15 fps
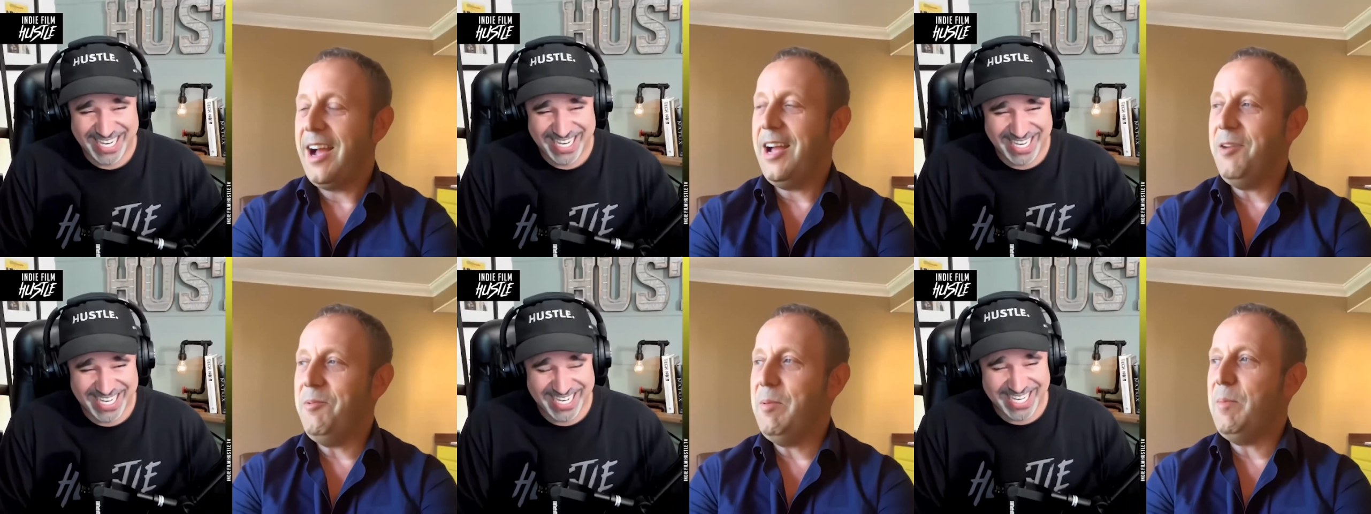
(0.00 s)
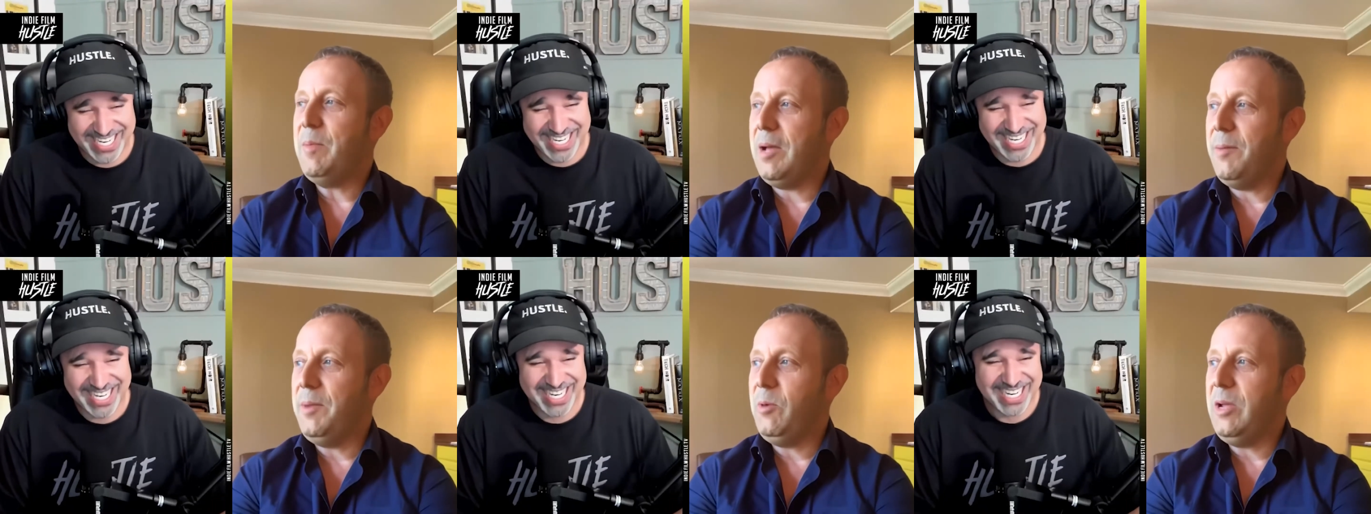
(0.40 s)
Speaker 1: I remember,
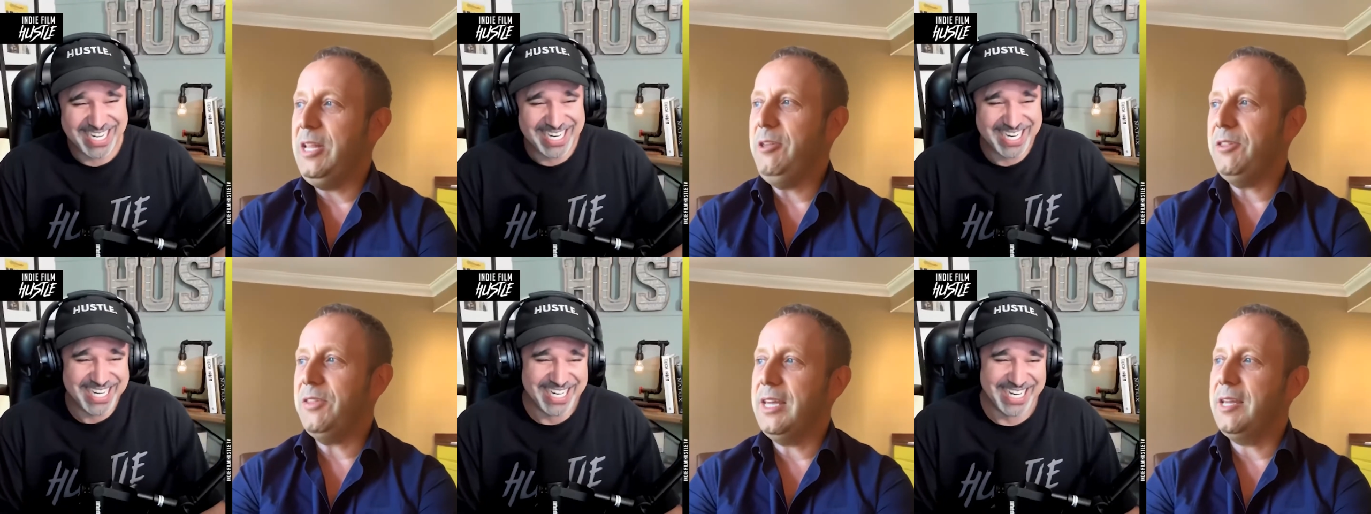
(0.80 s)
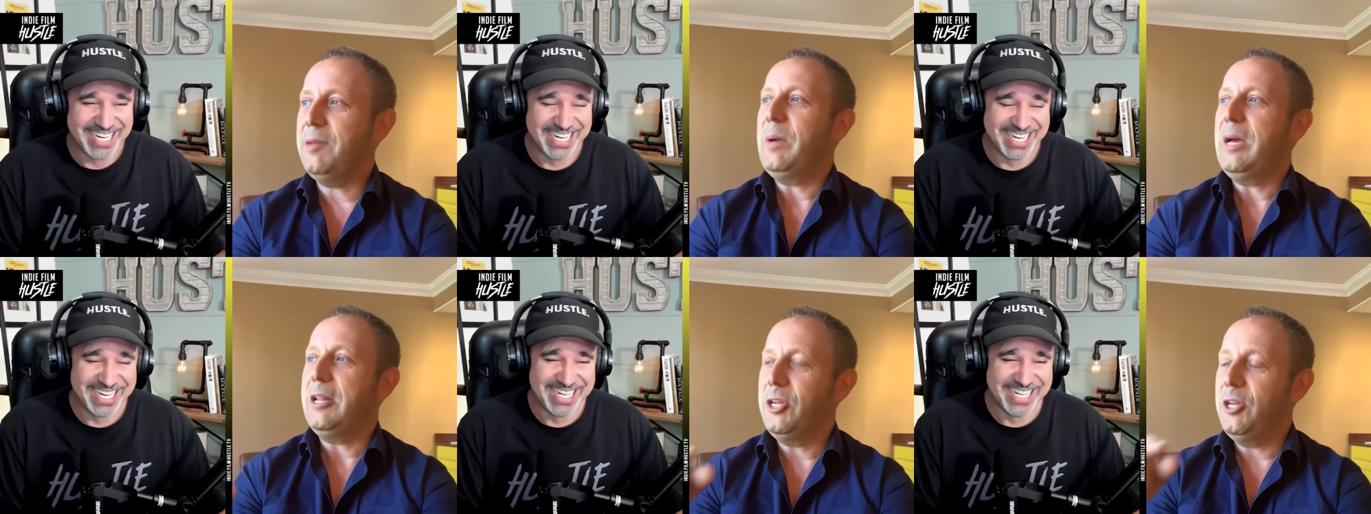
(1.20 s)
I mean, when you think
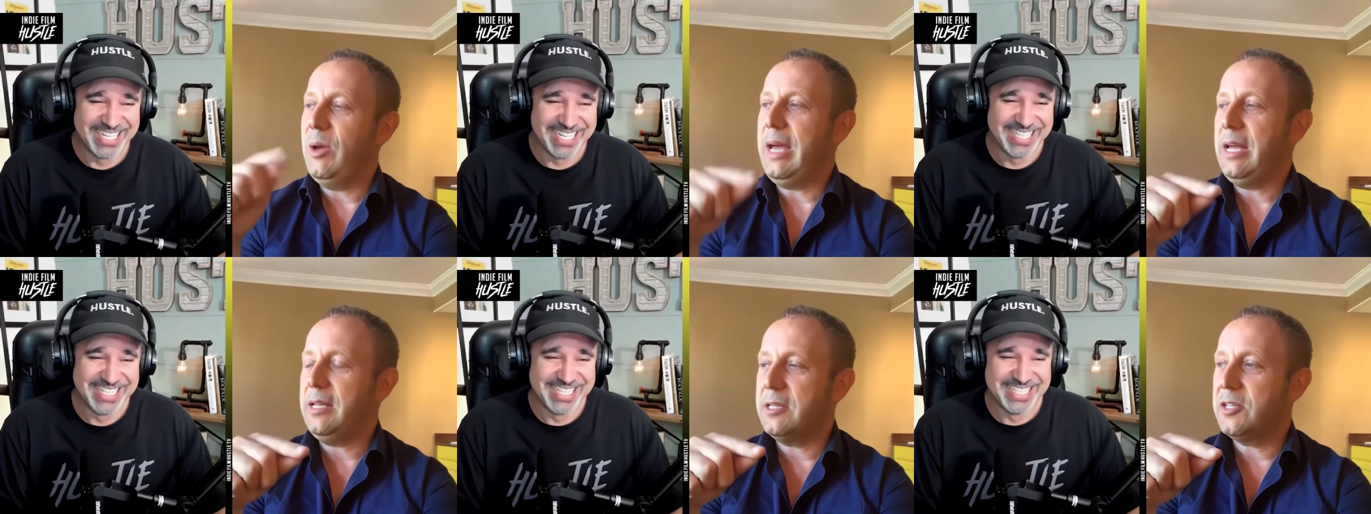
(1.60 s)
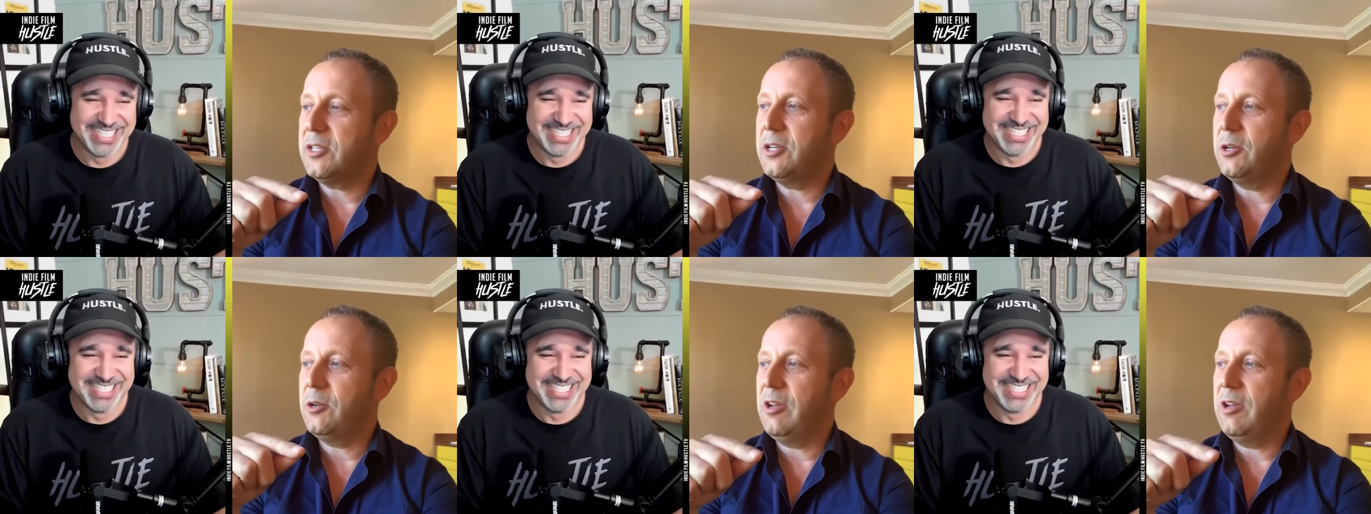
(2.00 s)
about it, you had to,